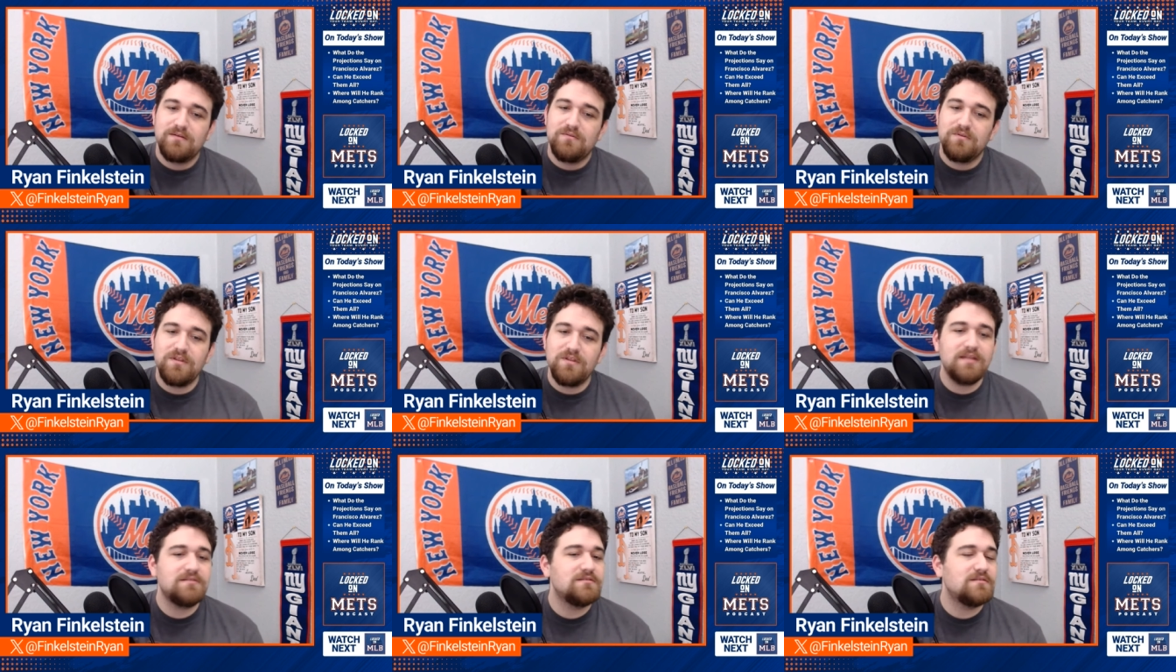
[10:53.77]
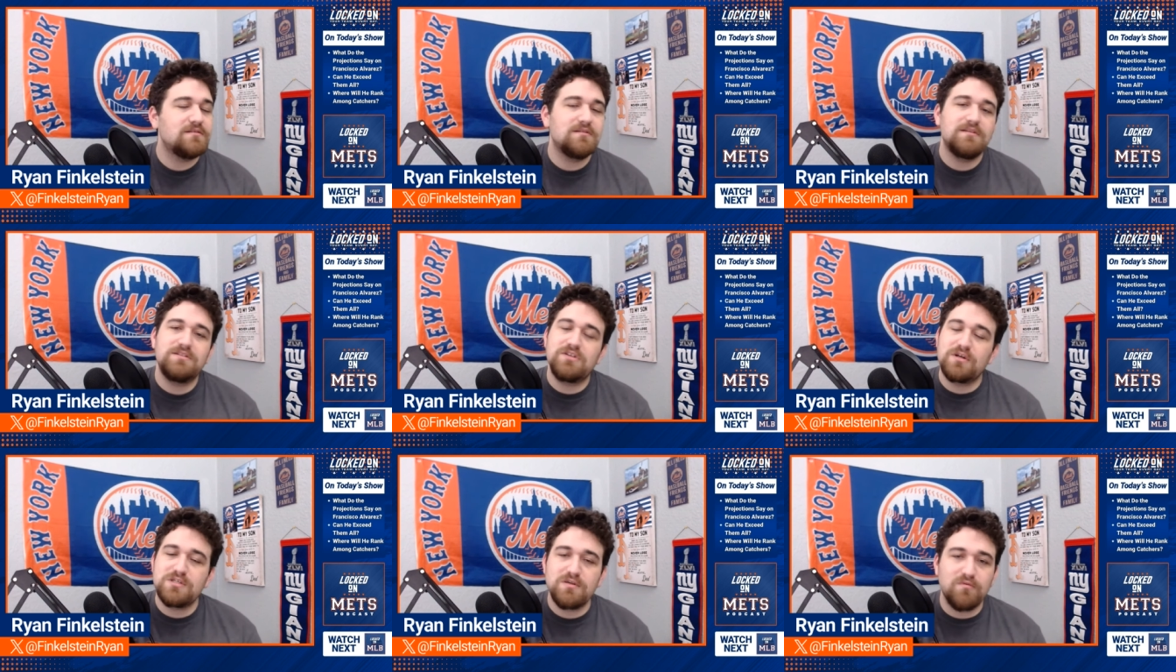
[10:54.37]
Well, then he
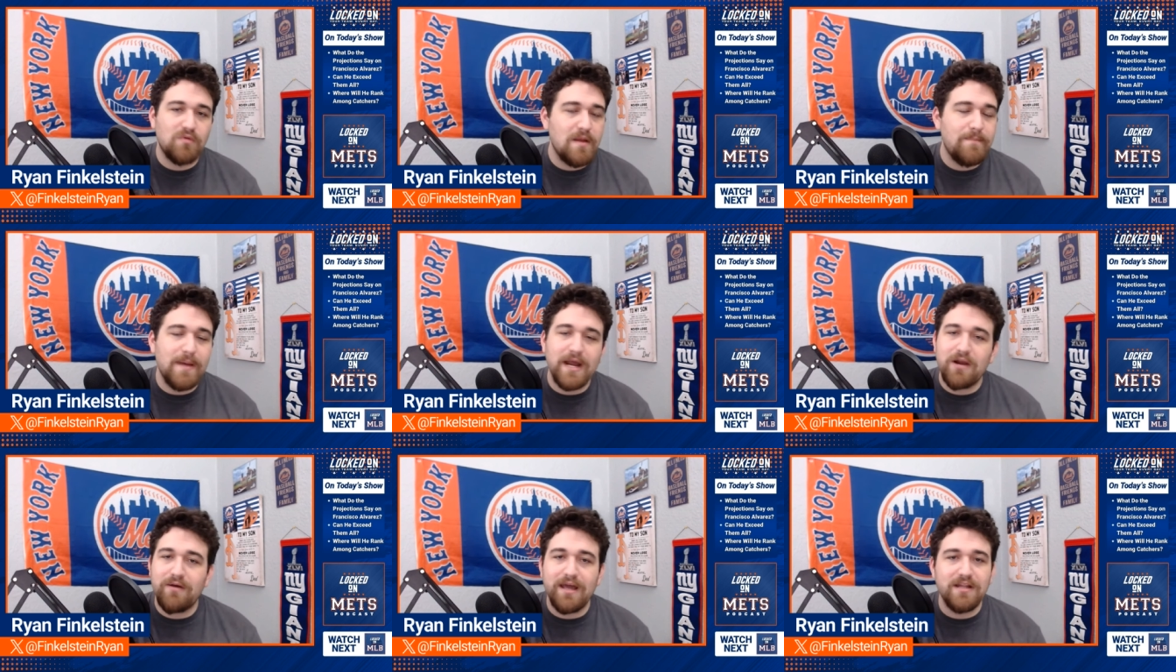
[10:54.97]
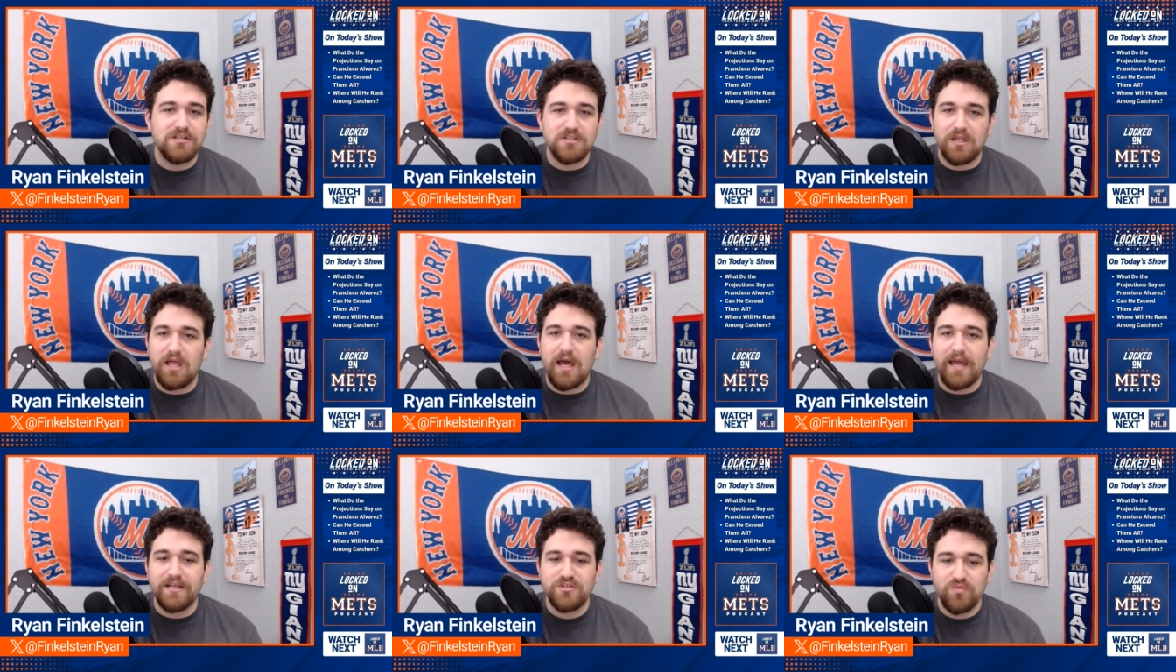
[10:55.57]
turns it right back around in July.